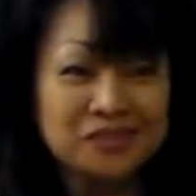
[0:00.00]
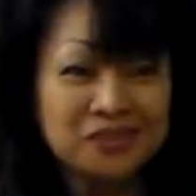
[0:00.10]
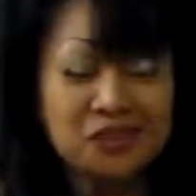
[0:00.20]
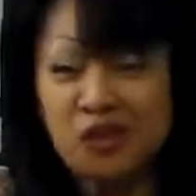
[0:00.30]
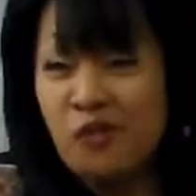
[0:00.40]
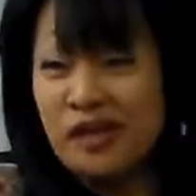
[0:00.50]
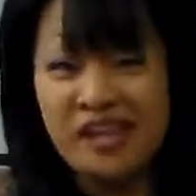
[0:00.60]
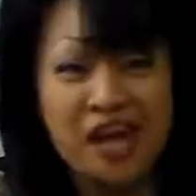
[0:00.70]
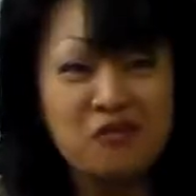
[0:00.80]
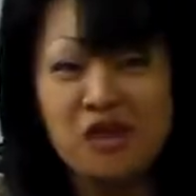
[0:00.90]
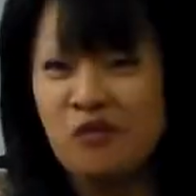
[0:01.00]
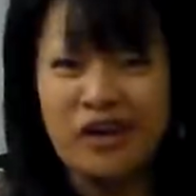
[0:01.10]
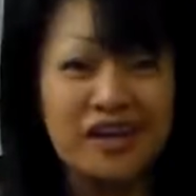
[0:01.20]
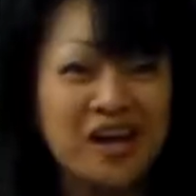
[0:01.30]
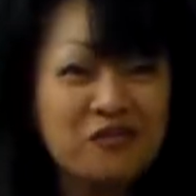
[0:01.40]
Amen. So whenever,
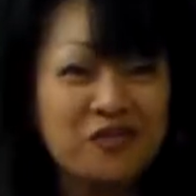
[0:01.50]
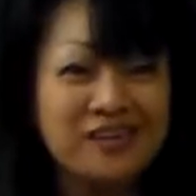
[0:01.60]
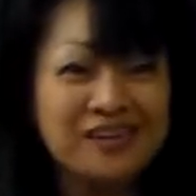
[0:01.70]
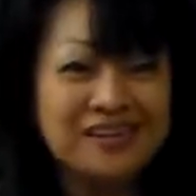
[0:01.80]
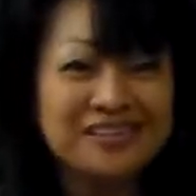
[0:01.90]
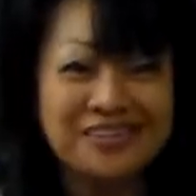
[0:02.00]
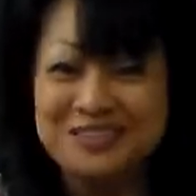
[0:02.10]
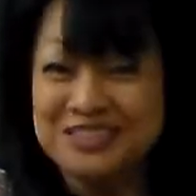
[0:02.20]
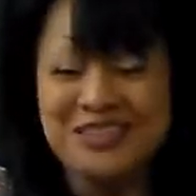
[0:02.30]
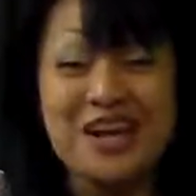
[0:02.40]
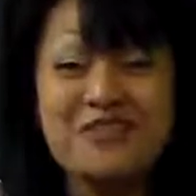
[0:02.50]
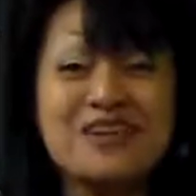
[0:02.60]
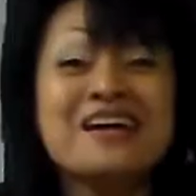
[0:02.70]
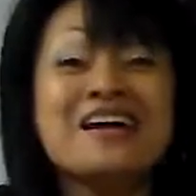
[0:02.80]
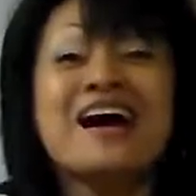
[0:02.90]
whatever,
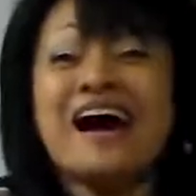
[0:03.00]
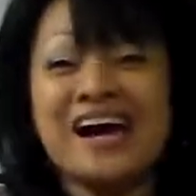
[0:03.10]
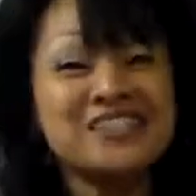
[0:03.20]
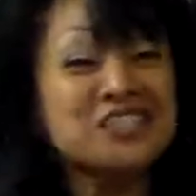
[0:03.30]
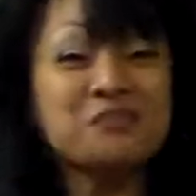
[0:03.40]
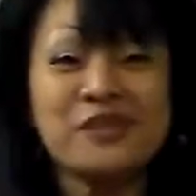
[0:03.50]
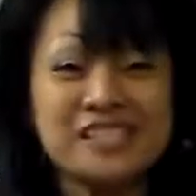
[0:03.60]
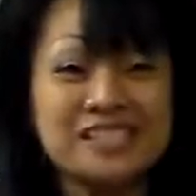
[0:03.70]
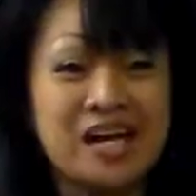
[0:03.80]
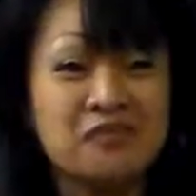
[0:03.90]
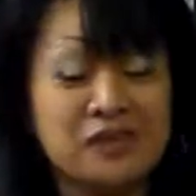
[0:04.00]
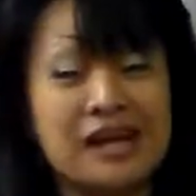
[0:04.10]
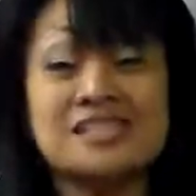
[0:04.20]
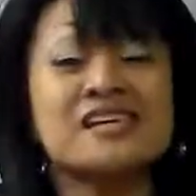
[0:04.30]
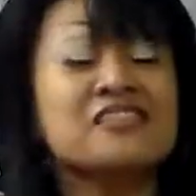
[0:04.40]
whoever, I just praise God for
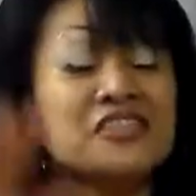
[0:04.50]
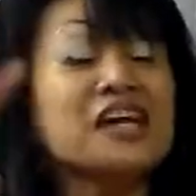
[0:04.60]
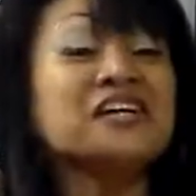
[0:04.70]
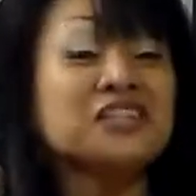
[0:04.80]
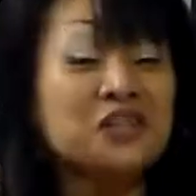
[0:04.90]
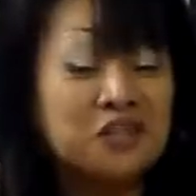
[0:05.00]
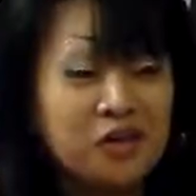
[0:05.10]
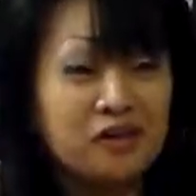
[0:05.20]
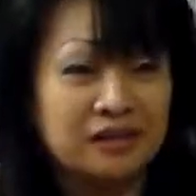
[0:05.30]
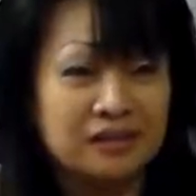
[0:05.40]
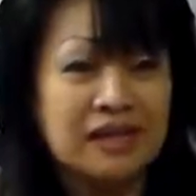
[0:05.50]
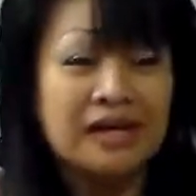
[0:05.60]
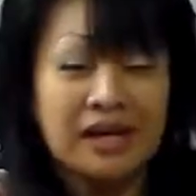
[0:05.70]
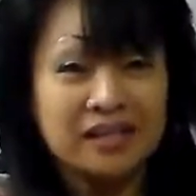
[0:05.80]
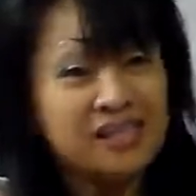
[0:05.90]
that. I said, thank you, Lord.
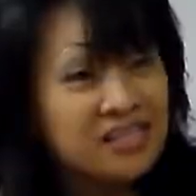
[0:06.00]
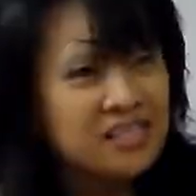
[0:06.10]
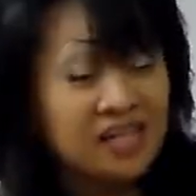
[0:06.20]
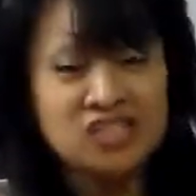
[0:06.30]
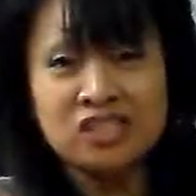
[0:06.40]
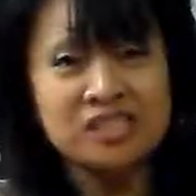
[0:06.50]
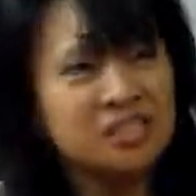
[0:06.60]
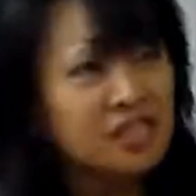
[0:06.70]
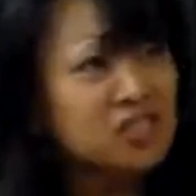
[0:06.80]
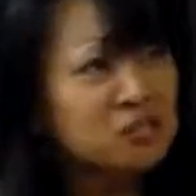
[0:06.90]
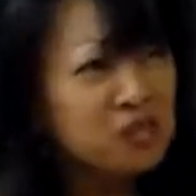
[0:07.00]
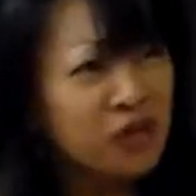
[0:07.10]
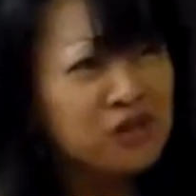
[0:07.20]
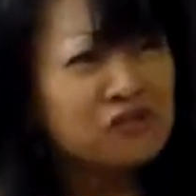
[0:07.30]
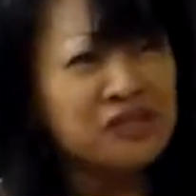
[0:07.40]
And he and she said to me,
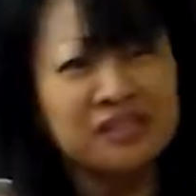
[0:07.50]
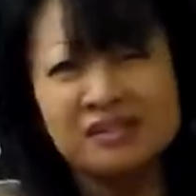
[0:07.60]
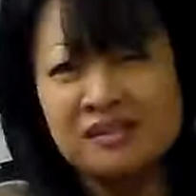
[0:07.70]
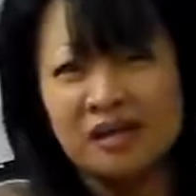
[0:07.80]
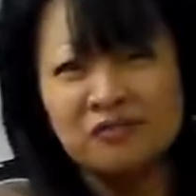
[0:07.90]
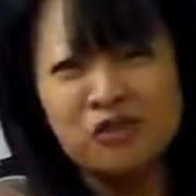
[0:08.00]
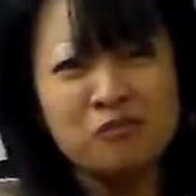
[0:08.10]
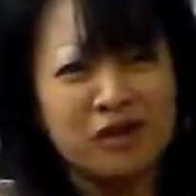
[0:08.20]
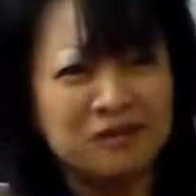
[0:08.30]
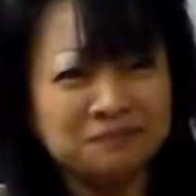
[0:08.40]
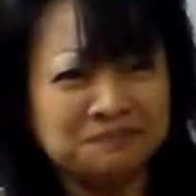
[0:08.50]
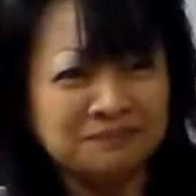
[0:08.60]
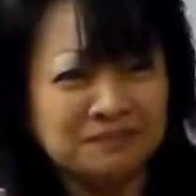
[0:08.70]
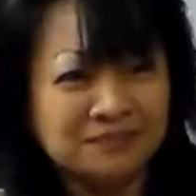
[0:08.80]
why are you thanking God for, Mom?